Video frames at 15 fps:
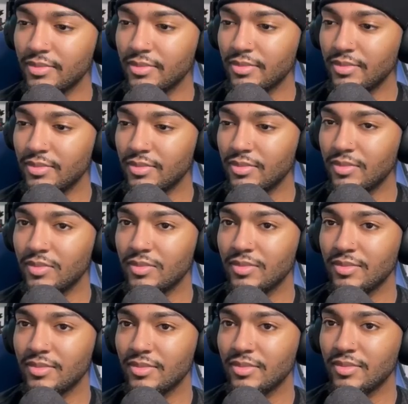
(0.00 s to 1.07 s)

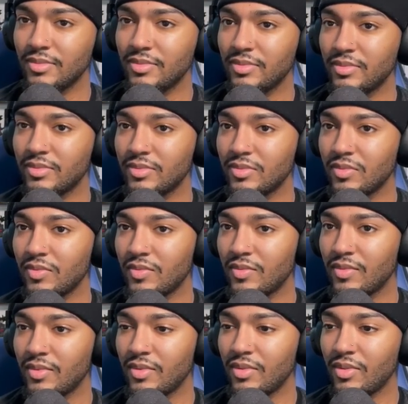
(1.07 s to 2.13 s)

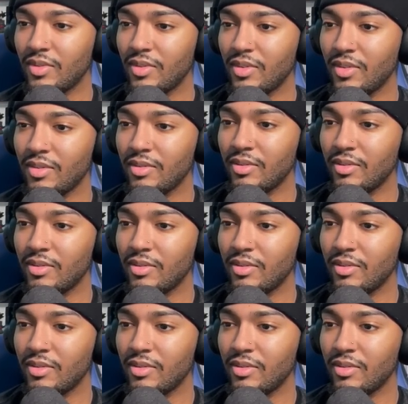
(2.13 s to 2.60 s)
No words are spoken by the person on screen.